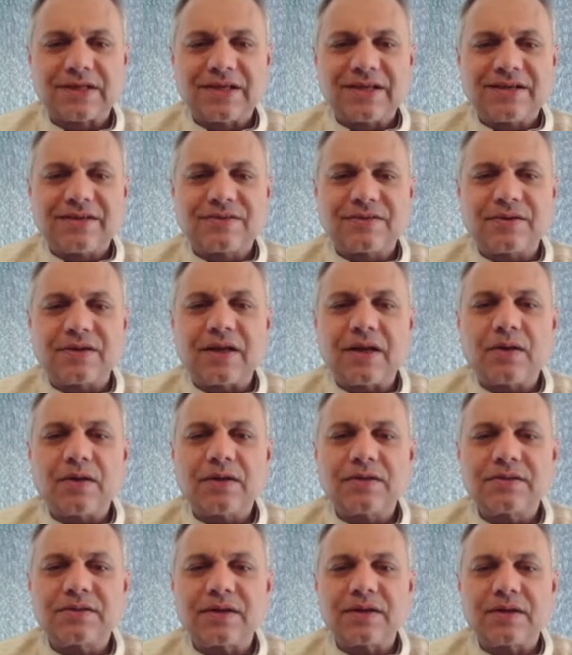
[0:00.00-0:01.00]
So now
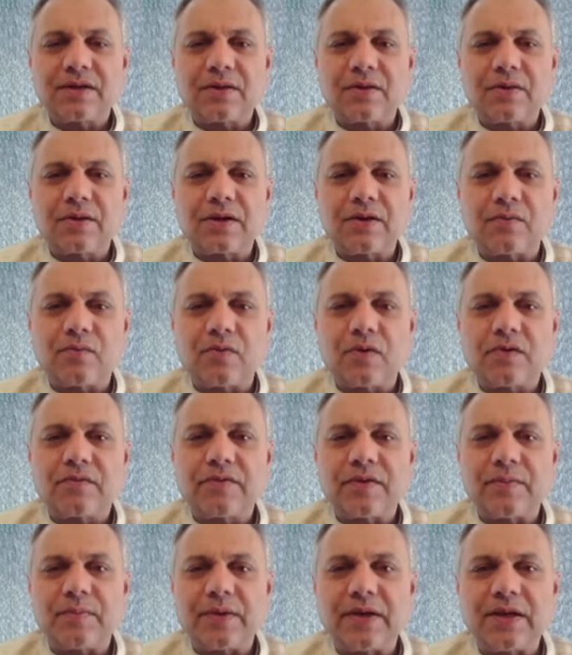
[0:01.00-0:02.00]
let's take a look at what
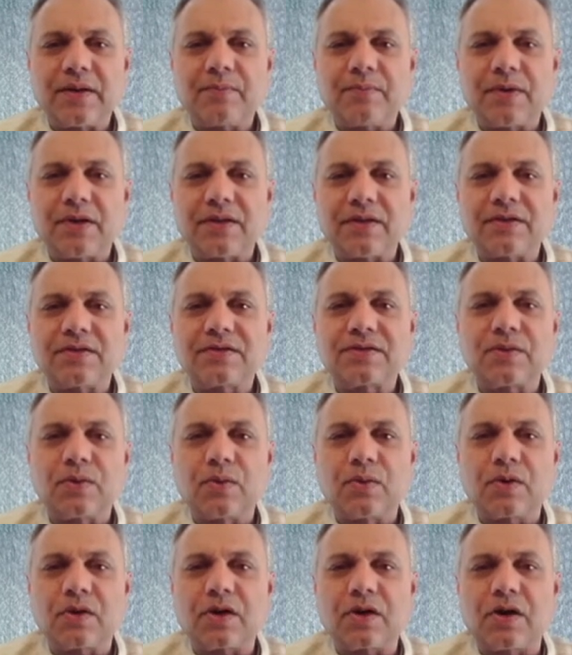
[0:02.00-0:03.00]
we mean by the
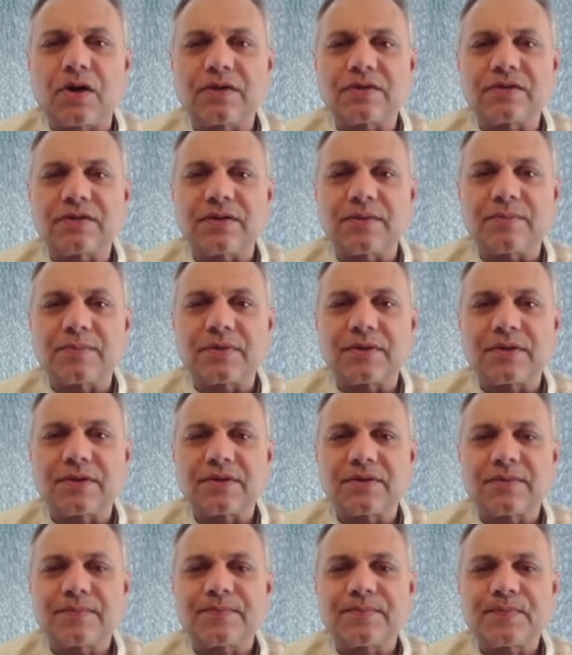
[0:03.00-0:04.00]
soul concept.
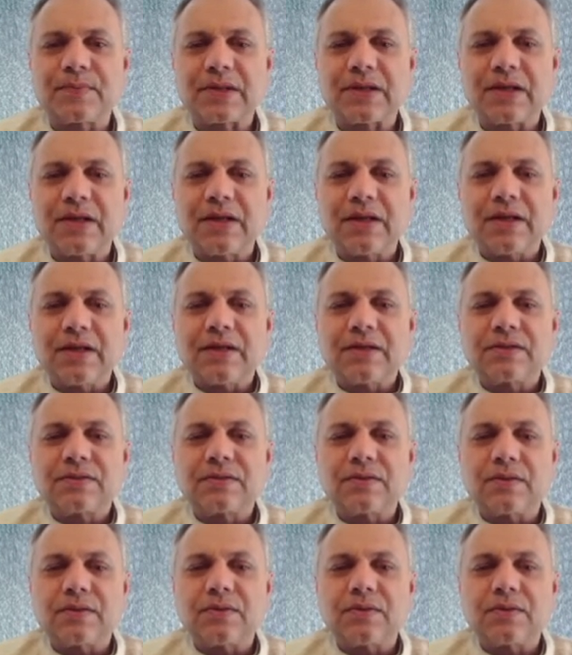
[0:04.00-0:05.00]

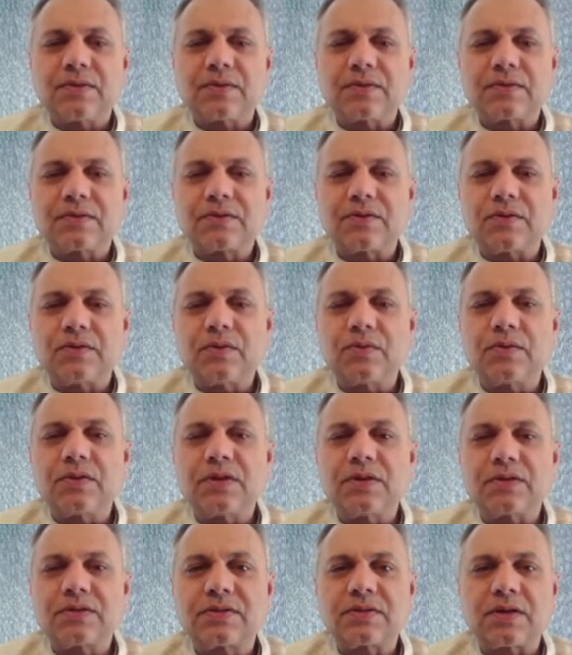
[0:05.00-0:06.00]
So to do
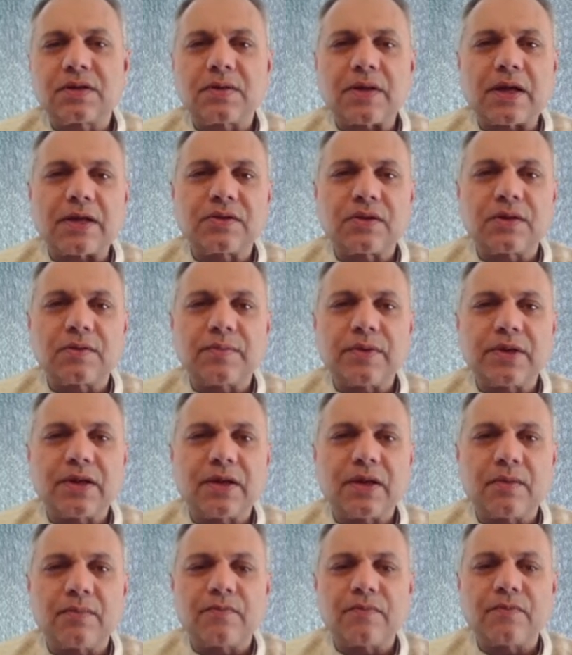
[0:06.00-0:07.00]
this, it'll actually be
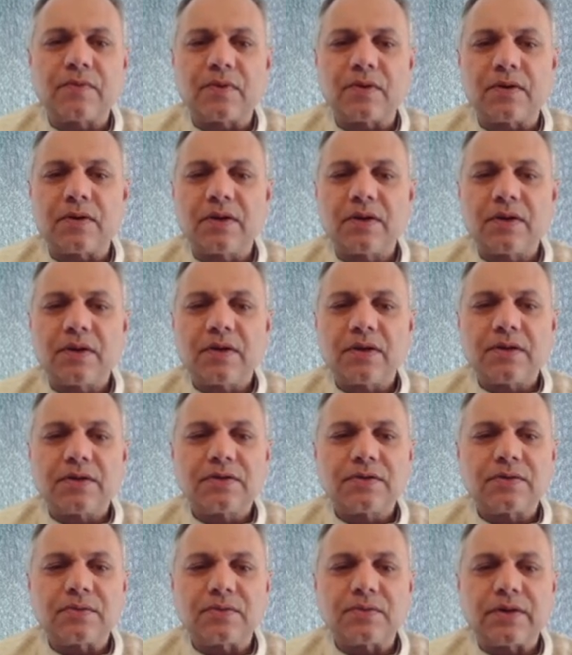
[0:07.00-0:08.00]
helpful
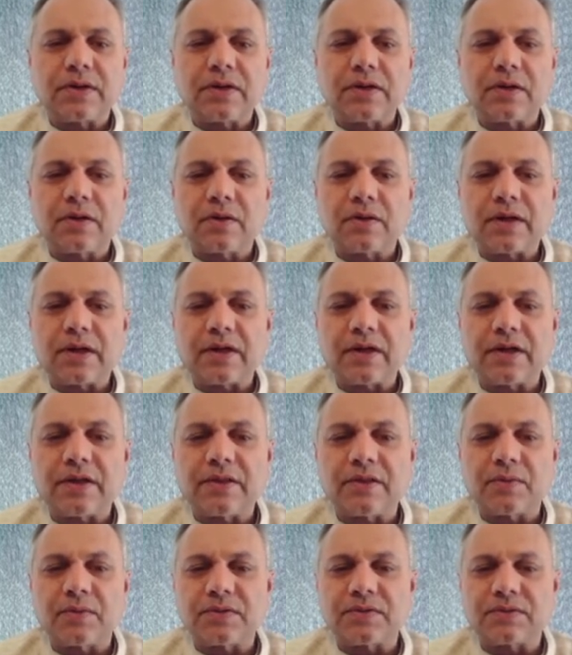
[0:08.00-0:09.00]
to take a look at
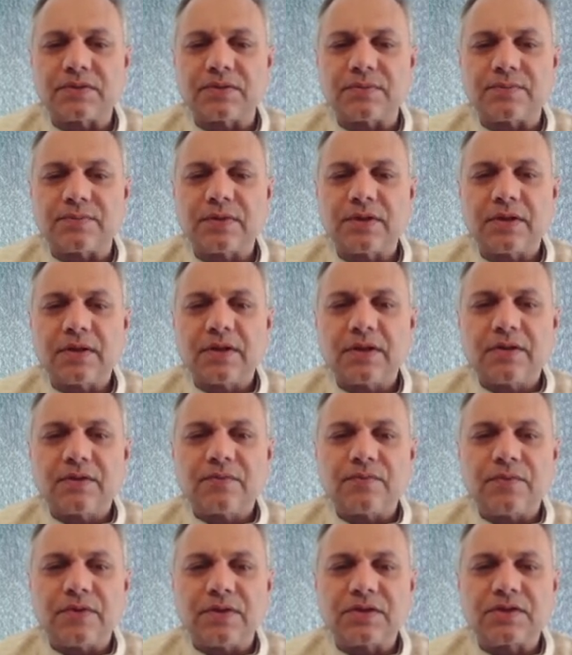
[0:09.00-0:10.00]
Hinduism,
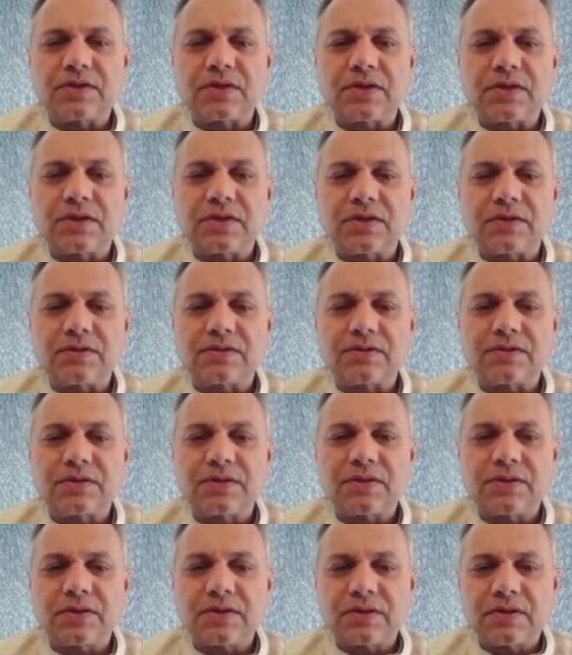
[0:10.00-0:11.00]
which is
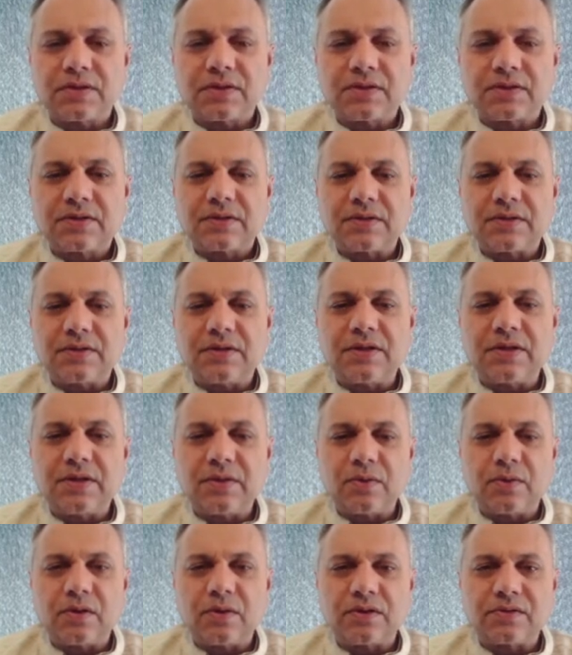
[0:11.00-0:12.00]
the
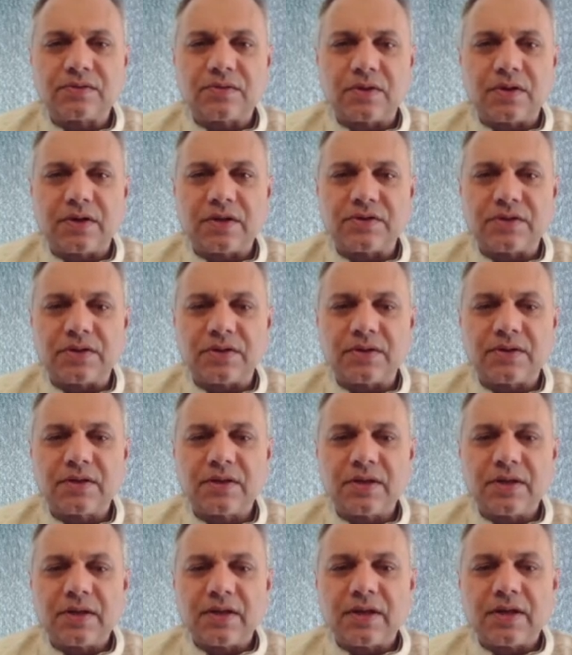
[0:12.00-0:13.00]
oldest religion
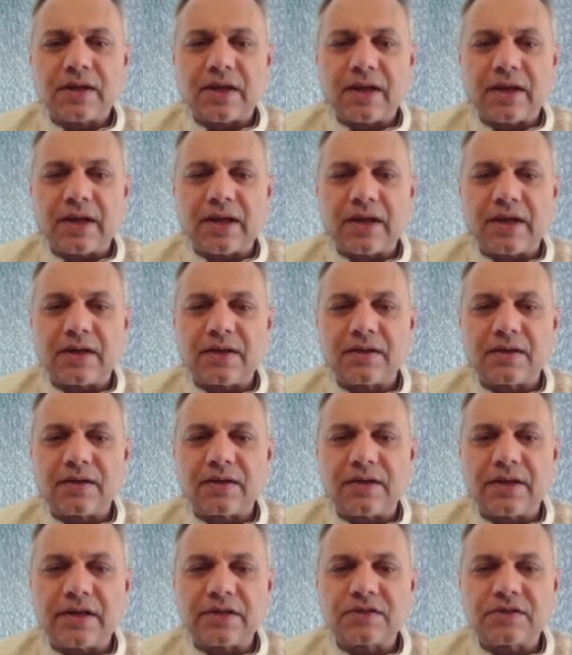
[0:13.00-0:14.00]
and
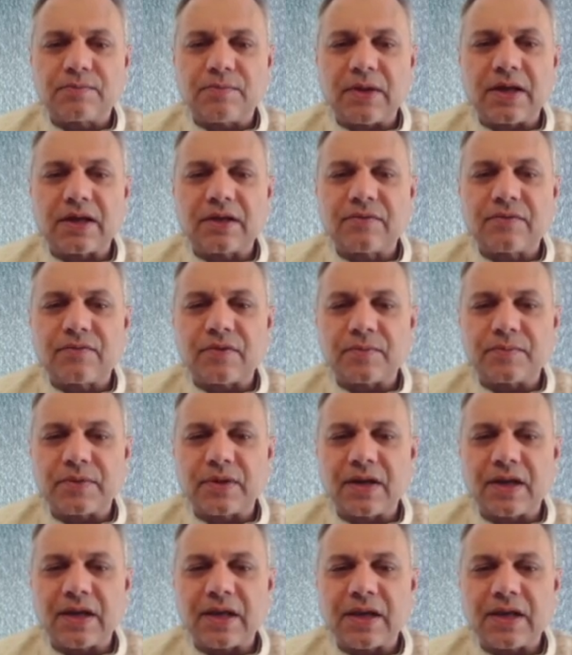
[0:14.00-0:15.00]
dates back from the
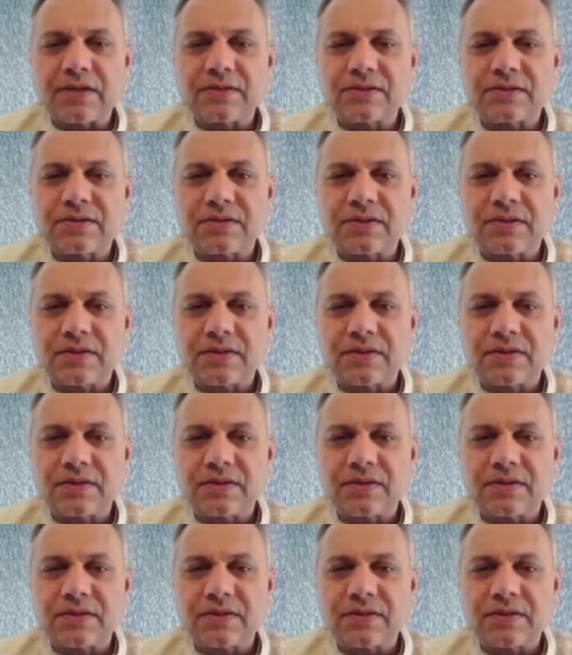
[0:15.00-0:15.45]
last